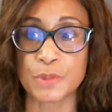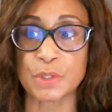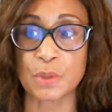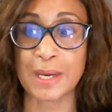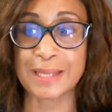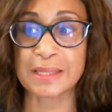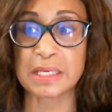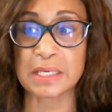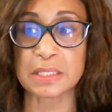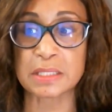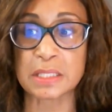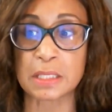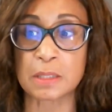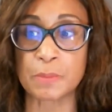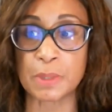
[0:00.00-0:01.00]
So I think
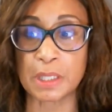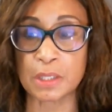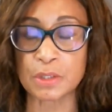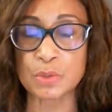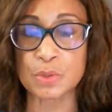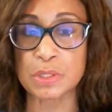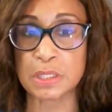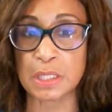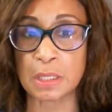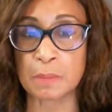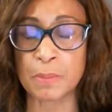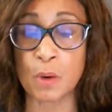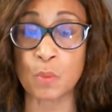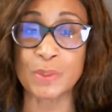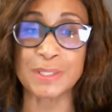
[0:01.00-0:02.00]
it's going to be
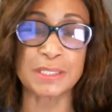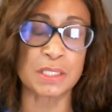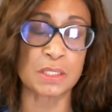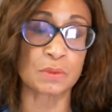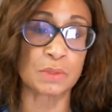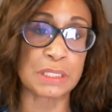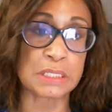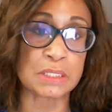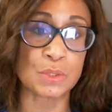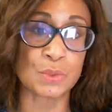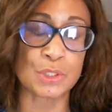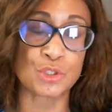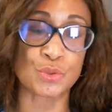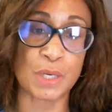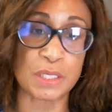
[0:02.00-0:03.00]
interesting, but we still need
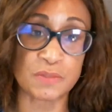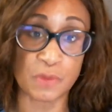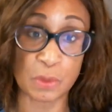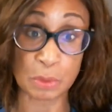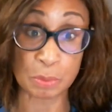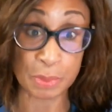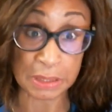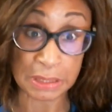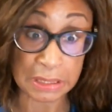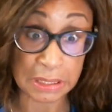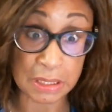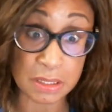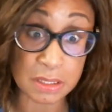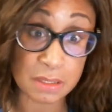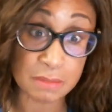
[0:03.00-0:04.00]
to address
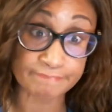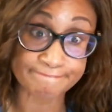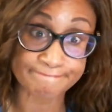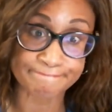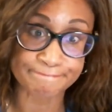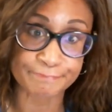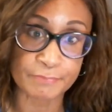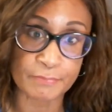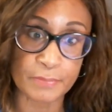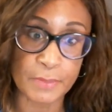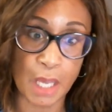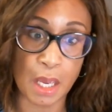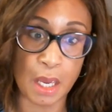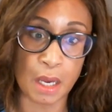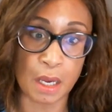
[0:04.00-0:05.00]
vulnerabilities
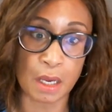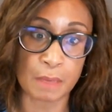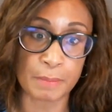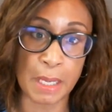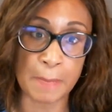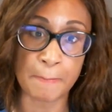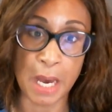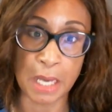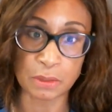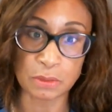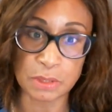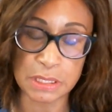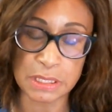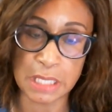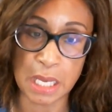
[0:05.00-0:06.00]
and
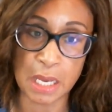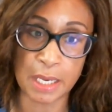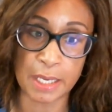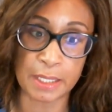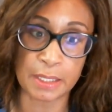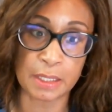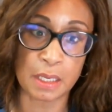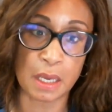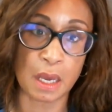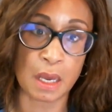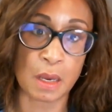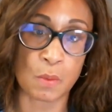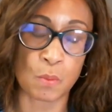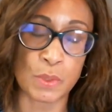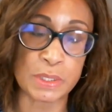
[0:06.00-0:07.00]
model design.
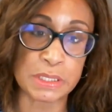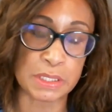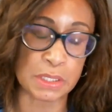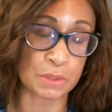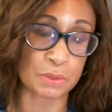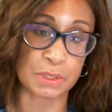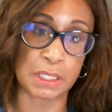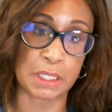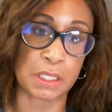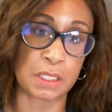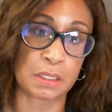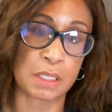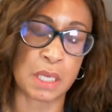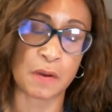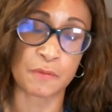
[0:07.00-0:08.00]
We still
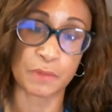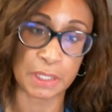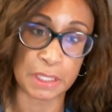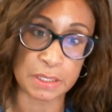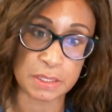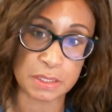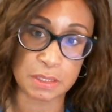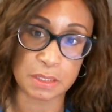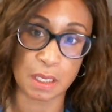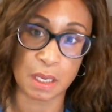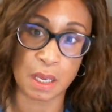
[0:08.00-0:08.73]
need governance